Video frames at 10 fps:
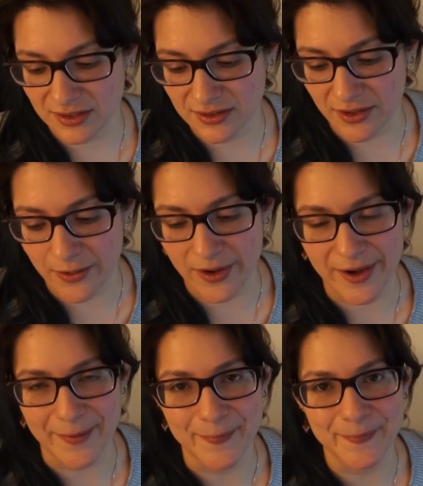So,
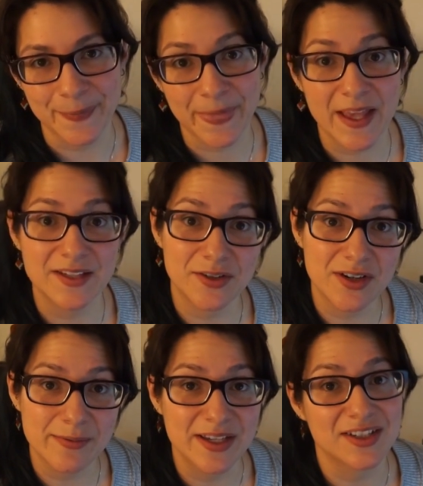um, he's going
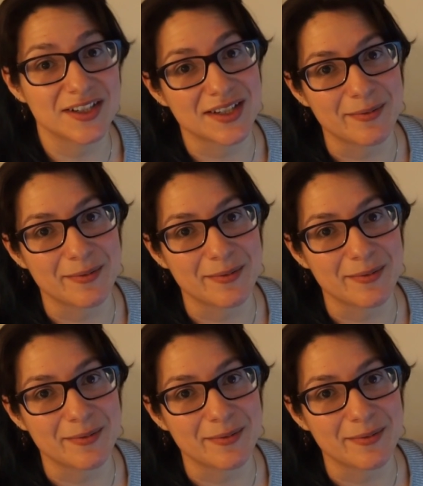to the beach and he's